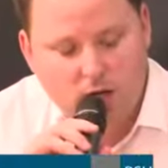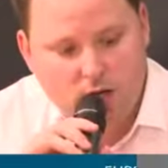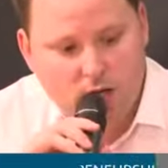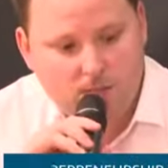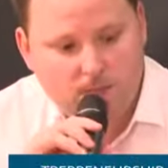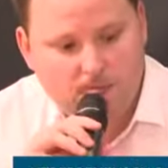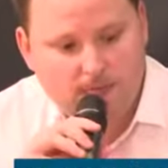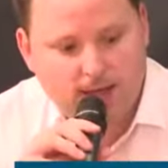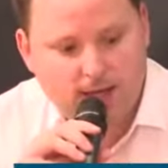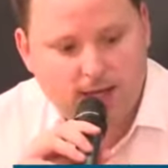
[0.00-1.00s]

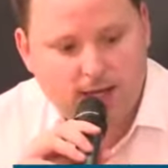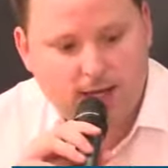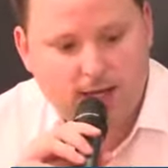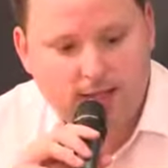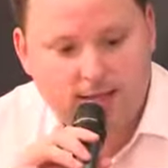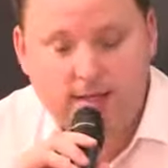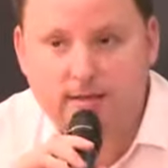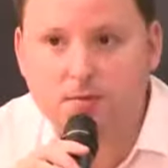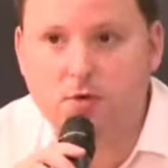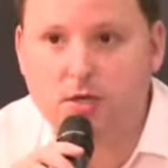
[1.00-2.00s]
and
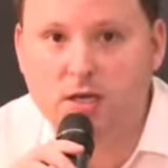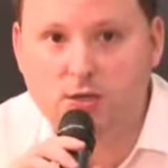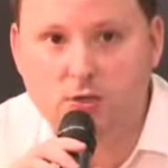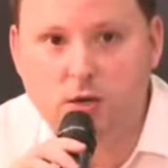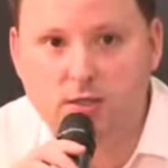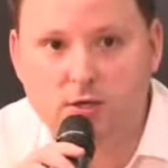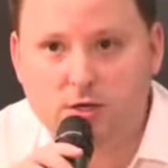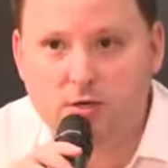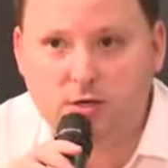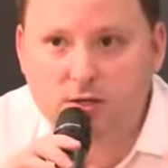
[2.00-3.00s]
telling them, okay, you know what, you're
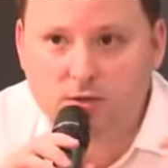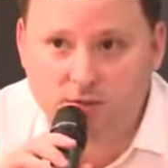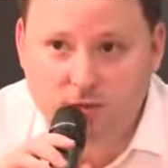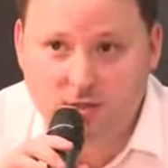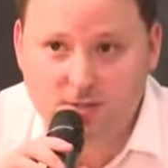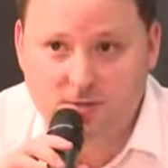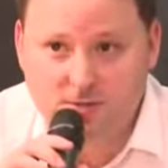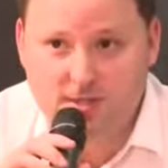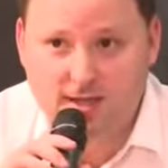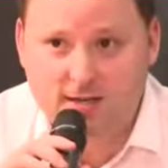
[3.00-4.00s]
going to learn the first
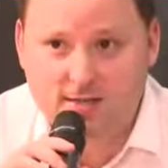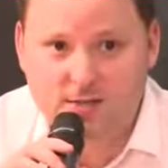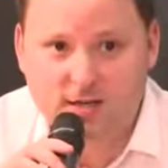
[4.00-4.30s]
skills,